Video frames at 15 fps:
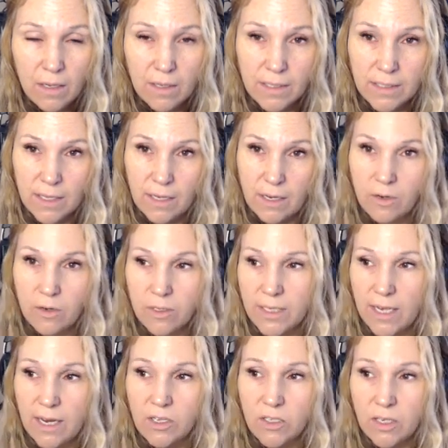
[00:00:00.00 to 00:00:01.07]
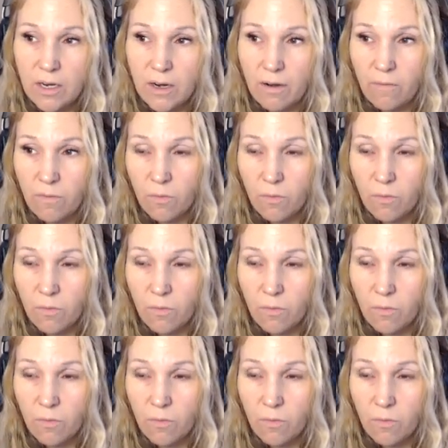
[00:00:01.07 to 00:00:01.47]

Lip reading: this intersection of